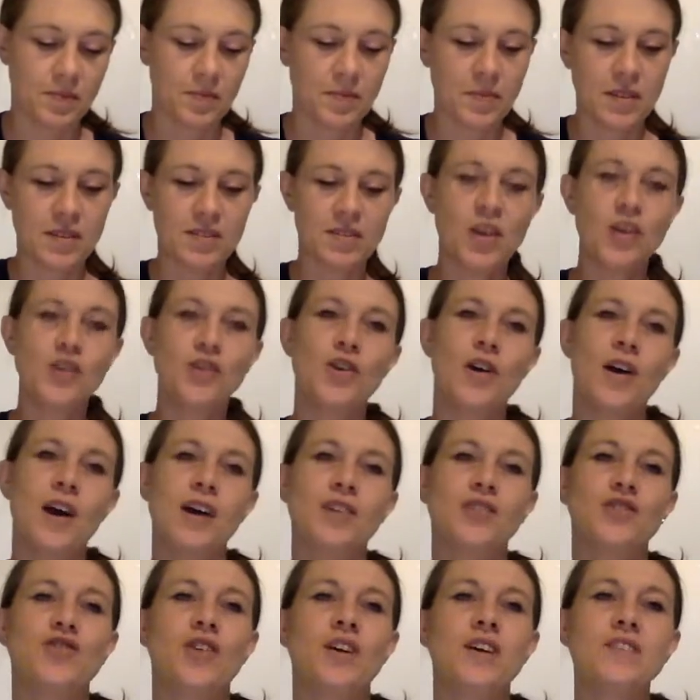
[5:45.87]
it's like you're
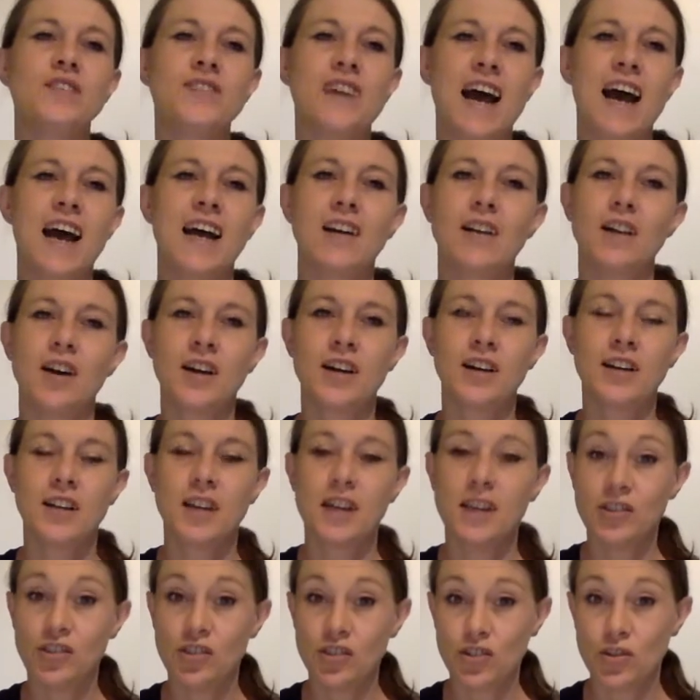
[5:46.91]
trying to act like an
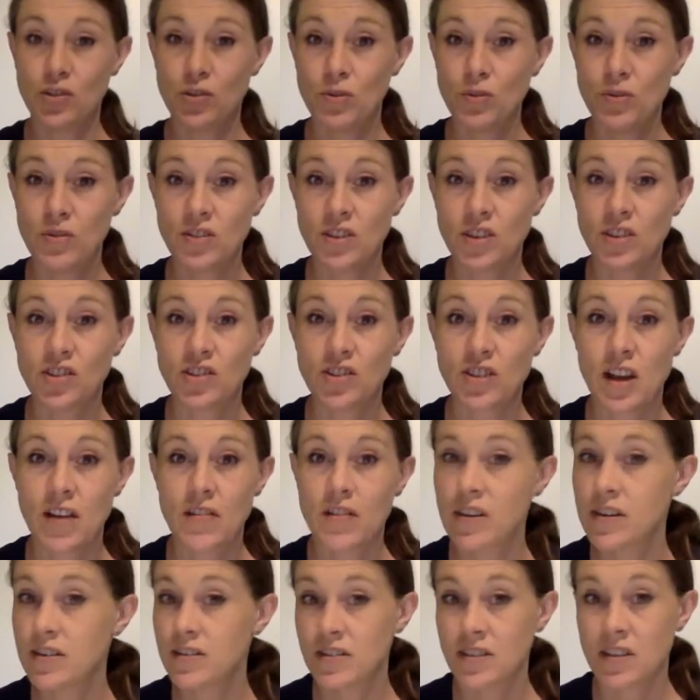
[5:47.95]
angel,
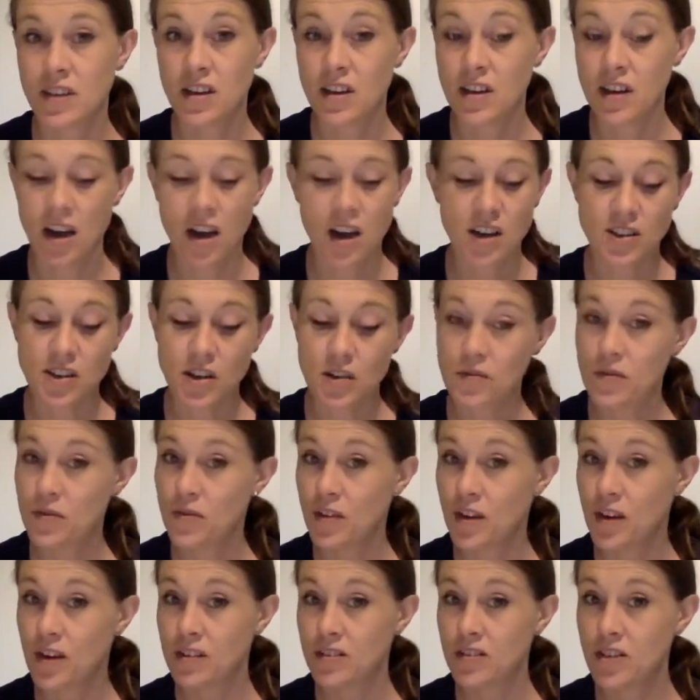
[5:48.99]
Sagittarius. I don't
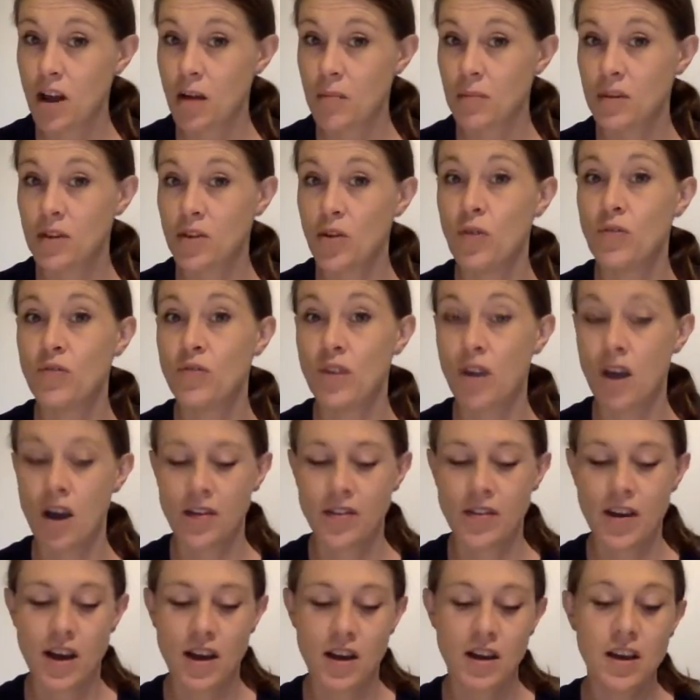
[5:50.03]
feel it's coming off like
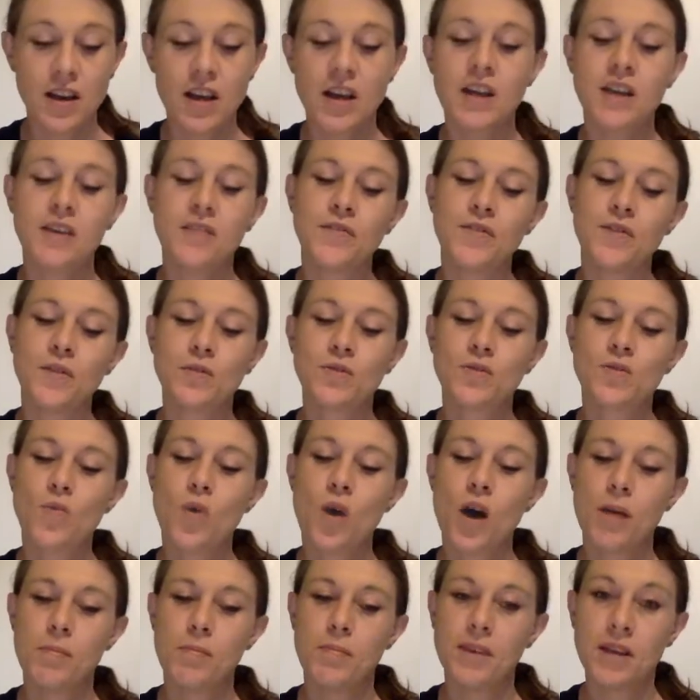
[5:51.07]
that. It feels
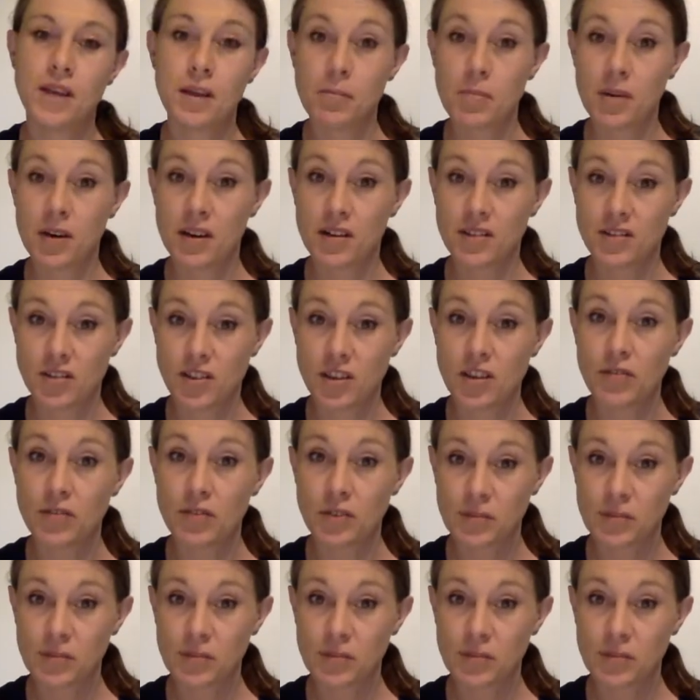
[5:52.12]
quite manipulative.